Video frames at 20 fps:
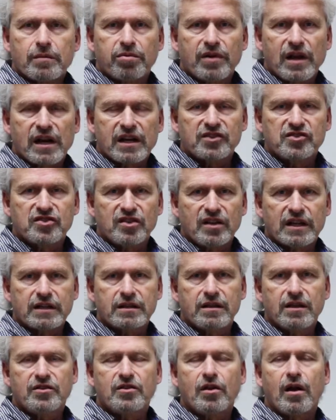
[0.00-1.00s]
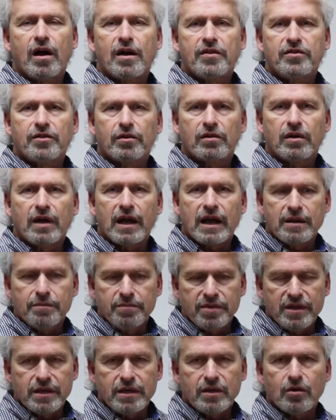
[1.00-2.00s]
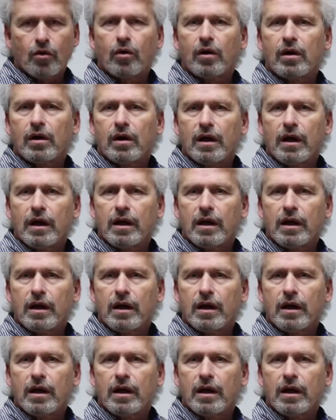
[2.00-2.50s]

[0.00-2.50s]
product selected, they're either IP or